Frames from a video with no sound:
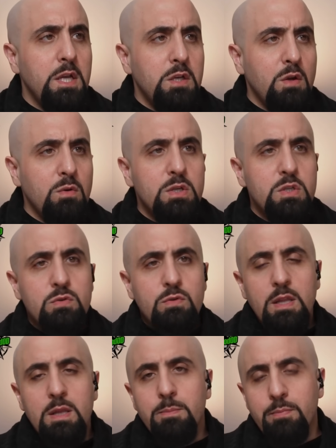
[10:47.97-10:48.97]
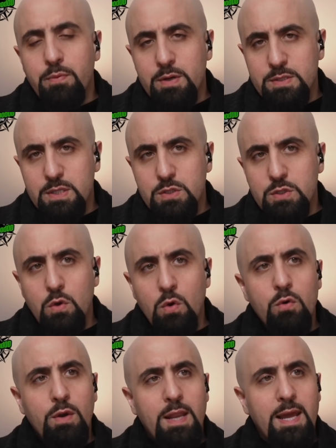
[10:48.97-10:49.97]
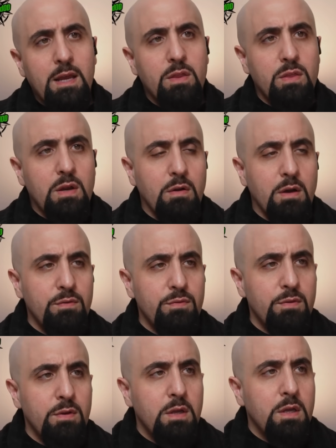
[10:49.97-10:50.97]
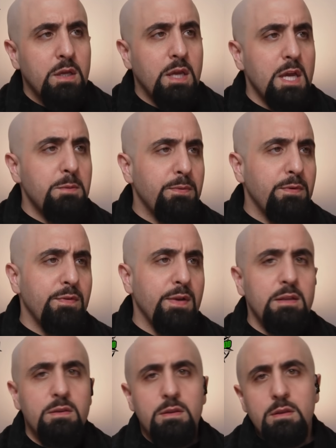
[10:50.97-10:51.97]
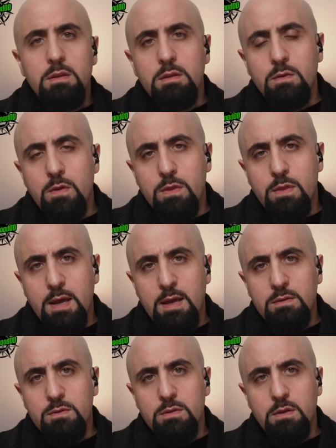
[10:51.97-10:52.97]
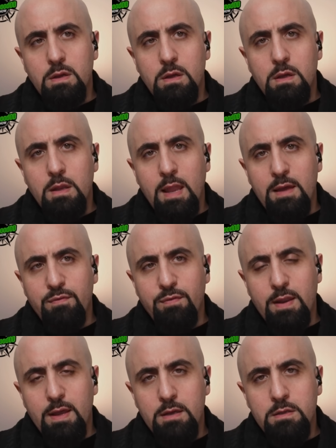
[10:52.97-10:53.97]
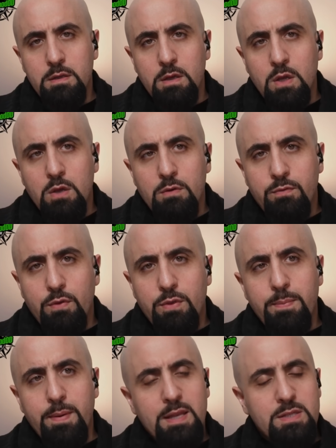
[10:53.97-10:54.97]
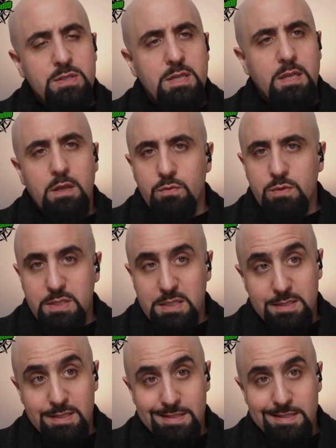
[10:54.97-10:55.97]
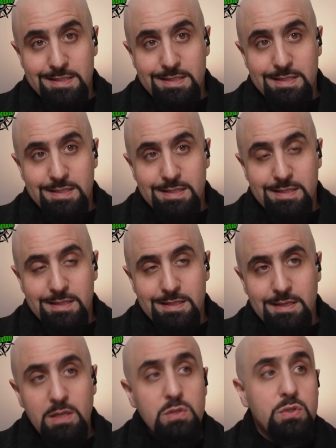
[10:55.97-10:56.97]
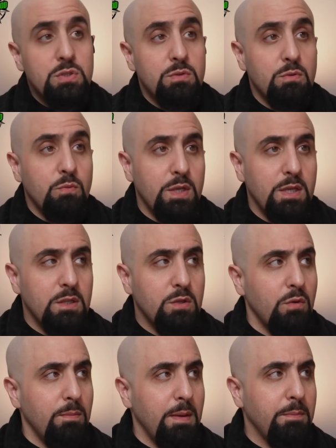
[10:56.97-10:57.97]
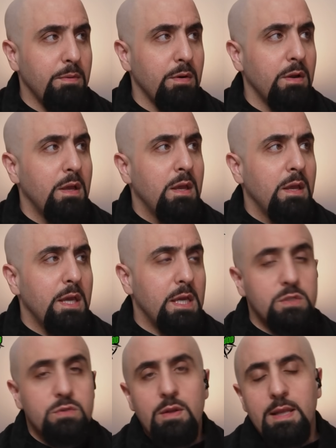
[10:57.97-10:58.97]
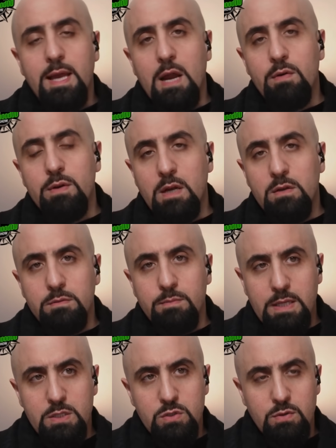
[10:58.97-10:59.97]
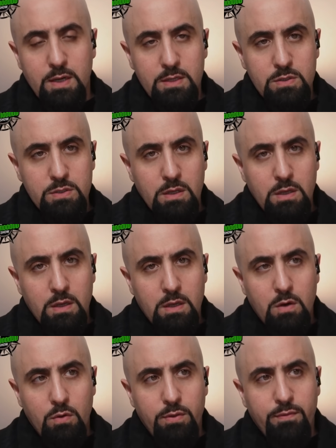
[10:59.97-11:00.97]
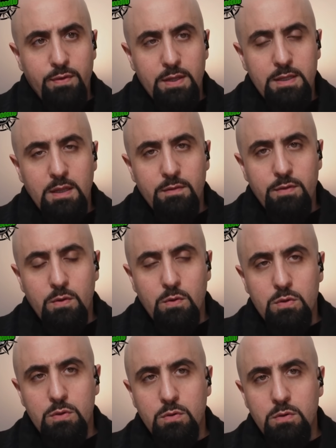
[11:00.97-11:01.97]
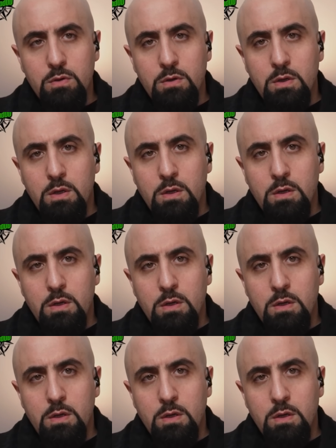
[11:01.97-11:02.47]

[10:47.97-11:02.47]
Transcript: and no Israeli presence or lack thereof can prevent that lifeline for the Palestinian resistance. Because we need to remember, Israel carried out many strikes on the Philadelphia corridor